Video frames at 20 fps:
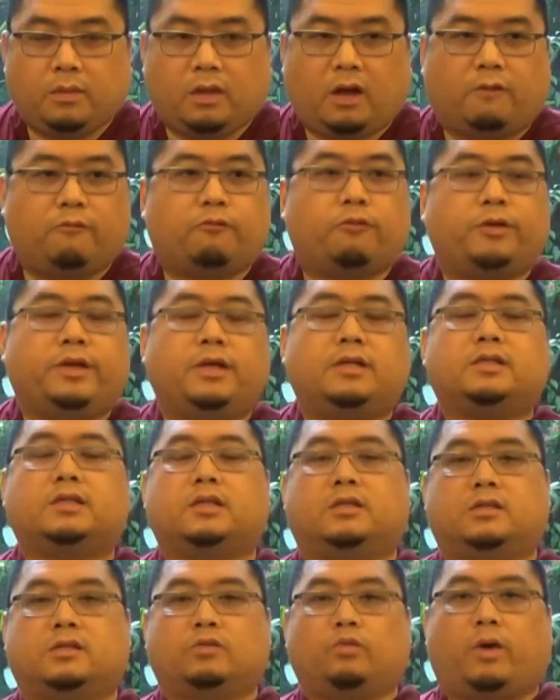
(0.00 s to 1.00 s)
of
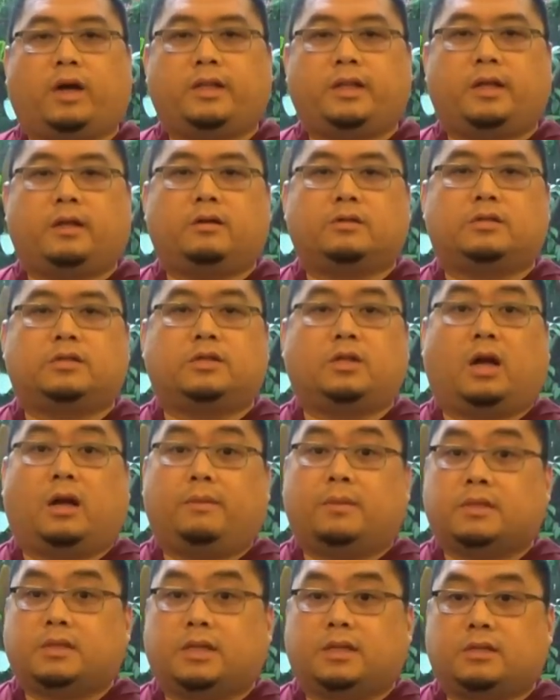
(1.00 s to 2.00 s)
reasons why they go to
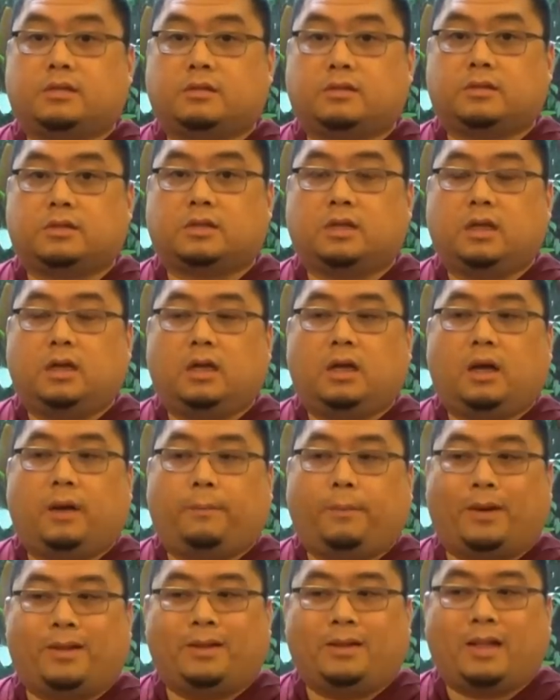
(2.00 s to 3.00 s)
Dharma centers,
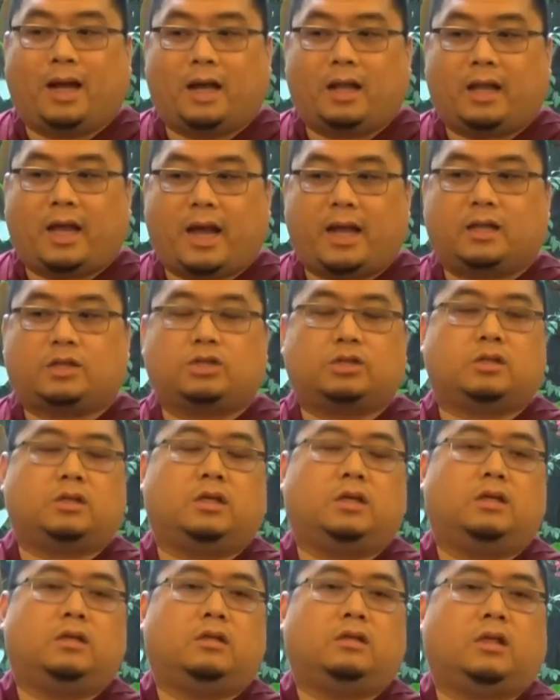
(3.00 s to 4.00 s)
but not
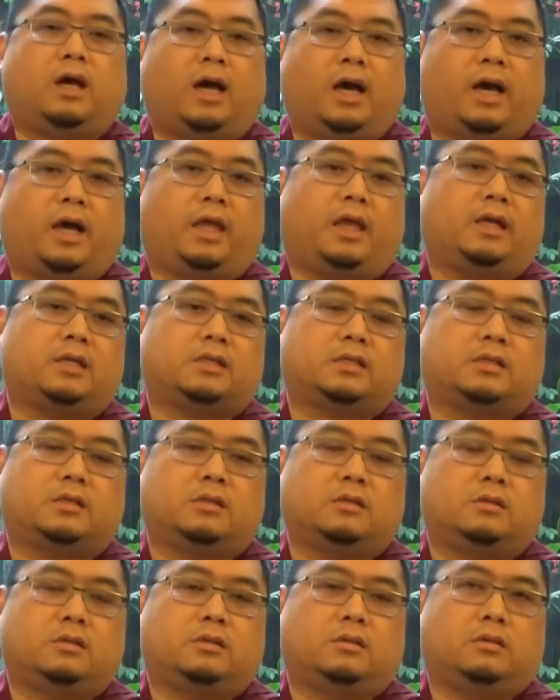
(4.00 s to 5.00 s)
actually the
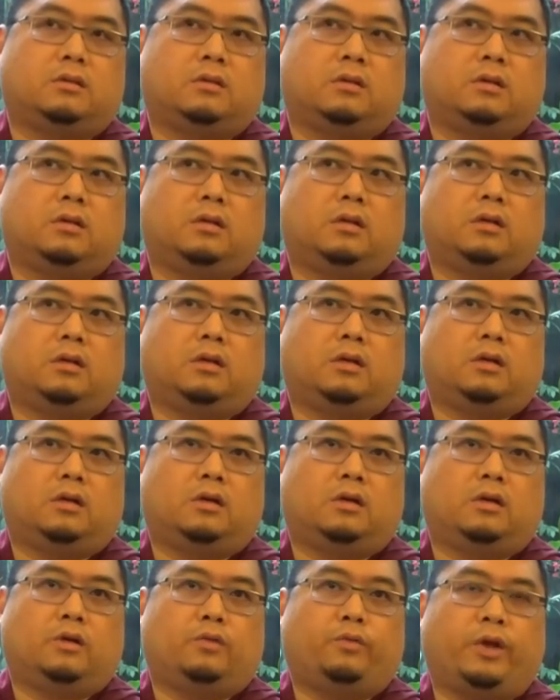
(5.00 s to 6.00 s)
highest
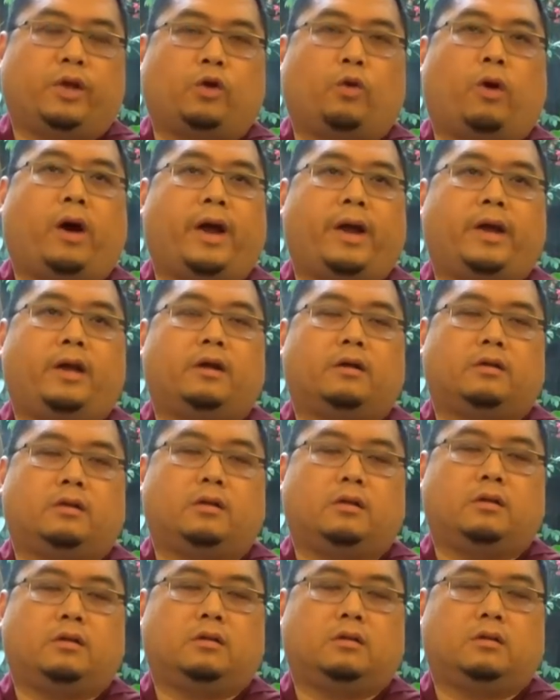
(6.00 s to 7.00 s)

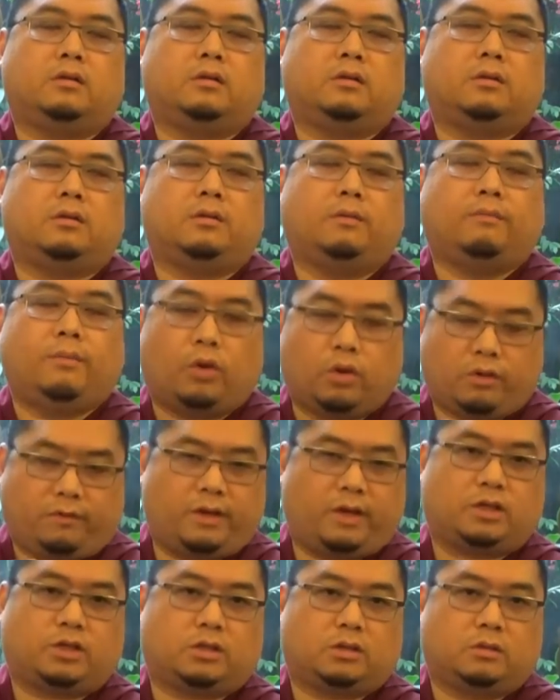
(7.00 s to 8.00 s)
required
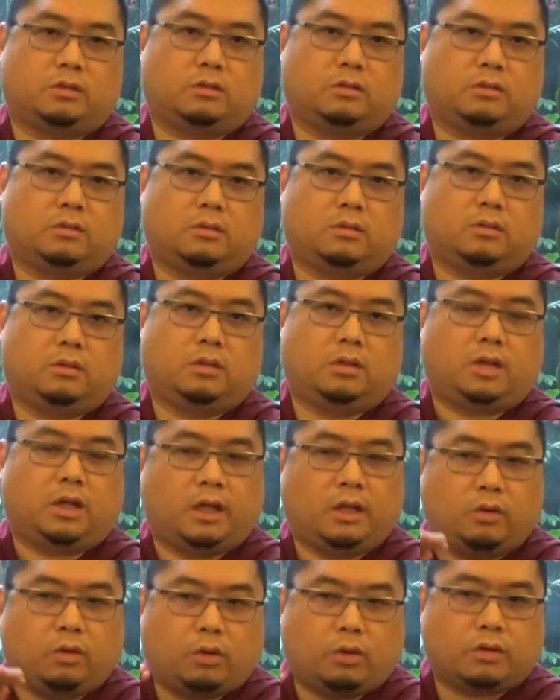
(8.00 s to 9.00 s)
motivation
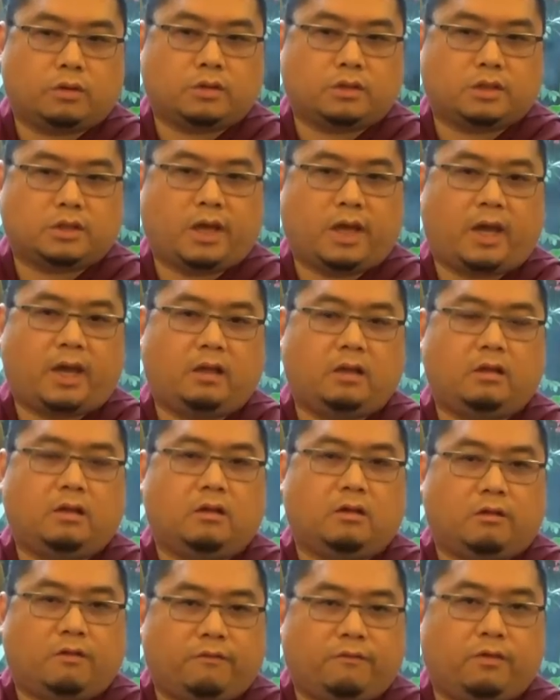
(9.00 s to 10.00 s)
in order to
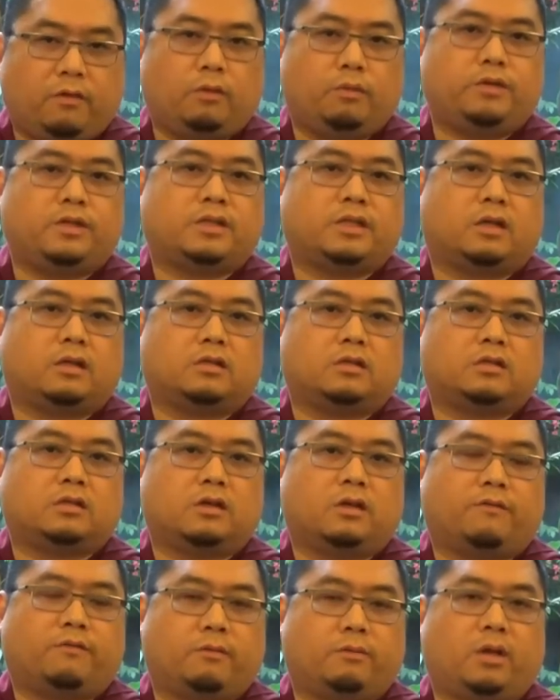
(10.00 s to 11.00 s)
gain full
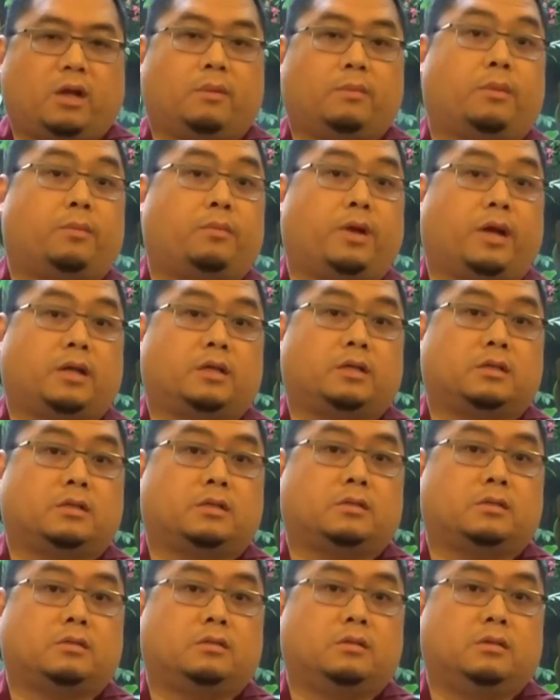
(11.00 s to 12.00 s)
results from Dharma
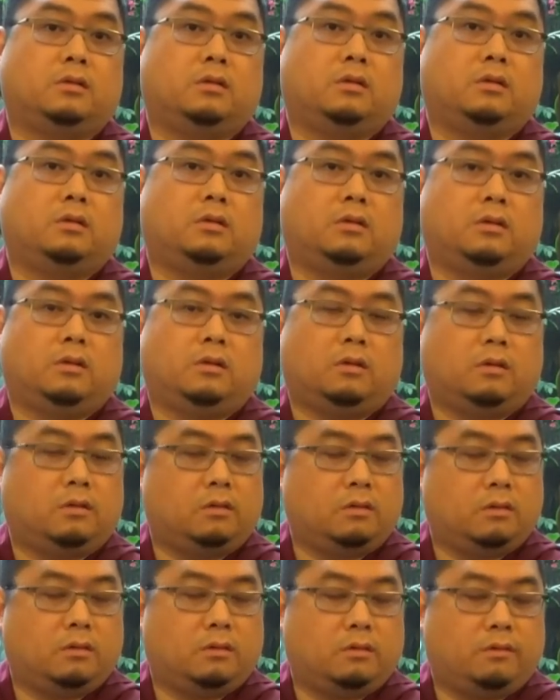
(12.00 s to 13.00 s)
practice.
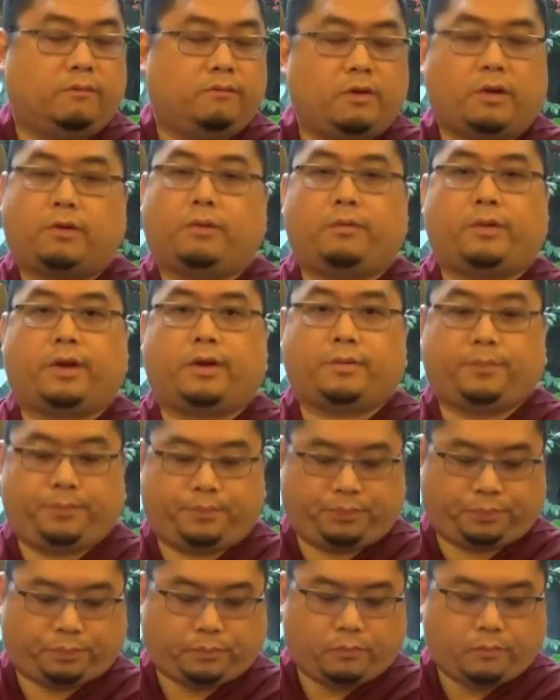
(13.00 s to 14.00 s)
Very rare.
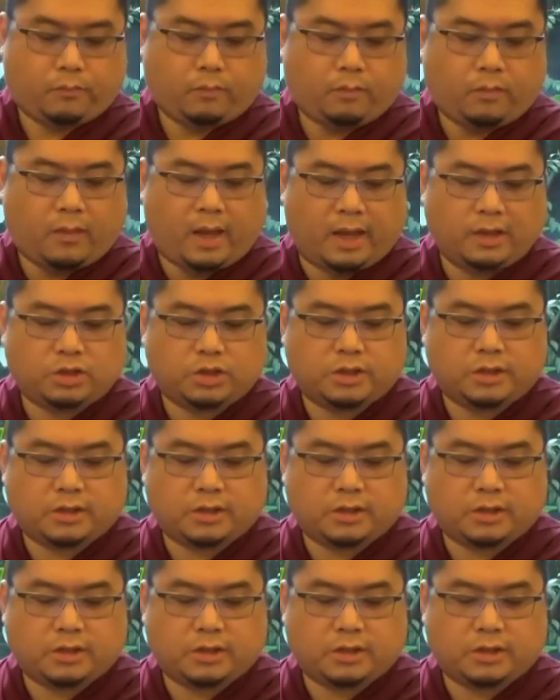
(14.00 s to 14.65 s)
And